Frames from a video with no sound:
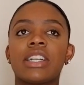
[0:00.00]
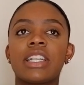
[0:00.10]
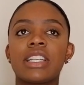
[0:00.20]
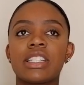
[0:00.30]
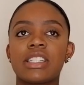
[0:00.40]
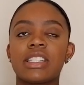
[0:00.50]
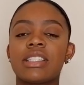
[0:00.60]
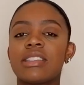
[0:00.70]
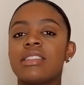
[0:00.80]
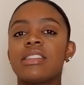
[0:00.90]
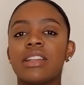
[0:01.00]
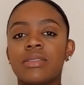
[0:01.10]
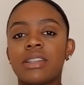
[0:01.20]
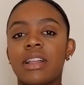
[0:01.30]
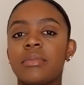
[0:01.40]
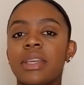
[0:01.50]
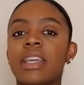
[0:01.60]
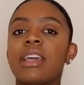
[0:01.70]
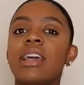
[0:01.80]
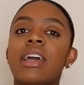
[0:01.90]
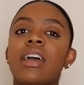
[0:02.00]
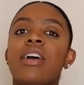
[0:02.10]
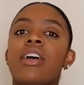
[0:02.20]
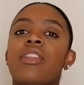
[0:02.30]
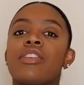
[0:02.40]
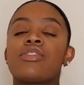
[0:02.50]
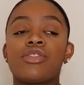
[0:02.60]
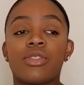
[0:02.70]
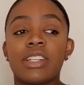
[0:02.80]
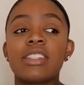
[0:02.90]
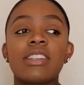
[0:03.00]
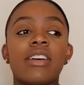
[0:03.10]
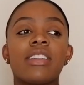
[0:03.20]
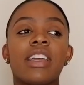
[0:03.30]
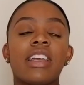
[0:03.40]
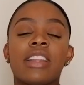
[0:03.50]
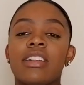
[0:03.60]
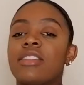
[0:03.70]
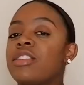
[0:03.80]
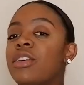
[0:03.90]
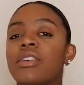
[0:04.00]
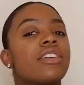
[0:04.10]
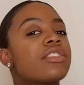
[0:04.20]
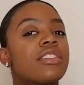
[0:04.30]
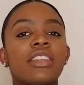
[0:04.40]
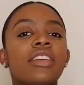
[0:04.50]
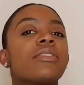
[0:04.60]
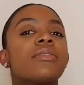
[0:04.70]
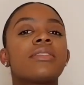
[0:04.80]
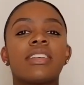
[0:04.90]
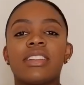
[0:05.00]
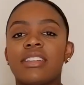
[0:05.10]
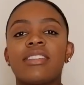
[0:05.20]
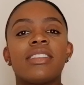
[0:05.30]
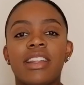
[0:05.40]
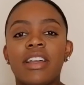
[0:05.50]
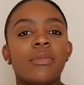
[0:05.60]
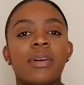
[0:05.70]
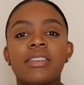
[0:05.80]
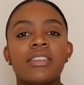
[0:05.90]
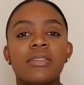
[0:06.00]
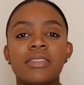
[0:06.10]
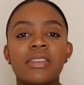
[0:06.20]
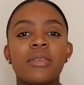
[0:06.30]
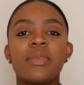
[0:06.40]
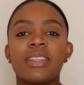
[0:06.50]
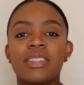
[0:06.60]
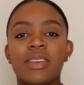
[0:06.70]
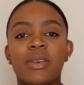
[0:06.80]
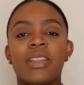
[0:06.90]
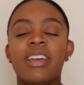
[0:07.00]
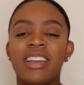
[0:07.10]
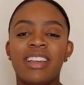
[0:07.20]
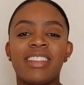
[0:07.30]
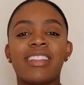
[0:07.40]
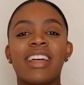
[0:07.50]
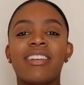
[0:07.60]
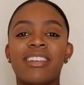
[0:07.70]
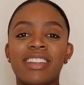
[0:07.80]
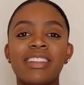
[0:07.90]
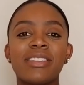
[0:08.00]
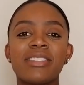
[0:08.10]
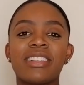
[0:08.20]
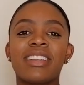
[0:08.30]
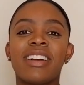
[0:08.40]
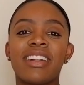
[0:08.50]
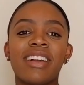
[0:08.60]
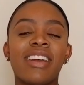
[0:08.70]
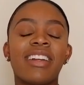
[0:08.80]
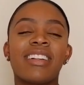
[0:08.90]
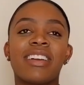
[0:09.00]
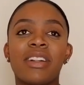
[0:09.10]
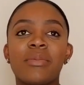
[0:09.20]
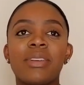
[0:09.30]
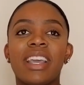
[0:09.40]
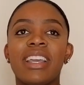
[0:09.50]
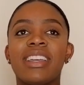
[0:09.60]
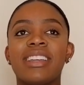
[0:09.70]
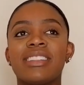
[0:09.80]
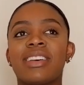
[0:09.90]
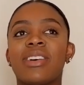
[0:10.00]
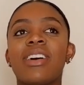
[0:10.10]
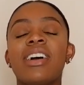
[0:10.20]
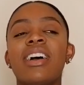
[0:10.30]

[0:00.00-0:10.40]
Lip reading: and he's just, telling me there's joints down there that you don't usually use, and now you're about to use them. And so they're like really loose, and they're gonna hurt, and they're gonna be achy. So